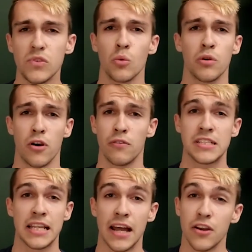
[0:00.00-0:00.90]
We've
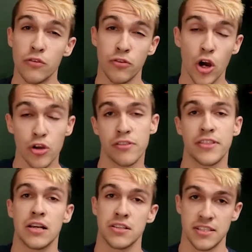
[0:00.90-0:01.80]
obviously had over
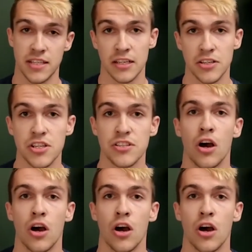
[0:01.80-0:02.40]
100,000 signatures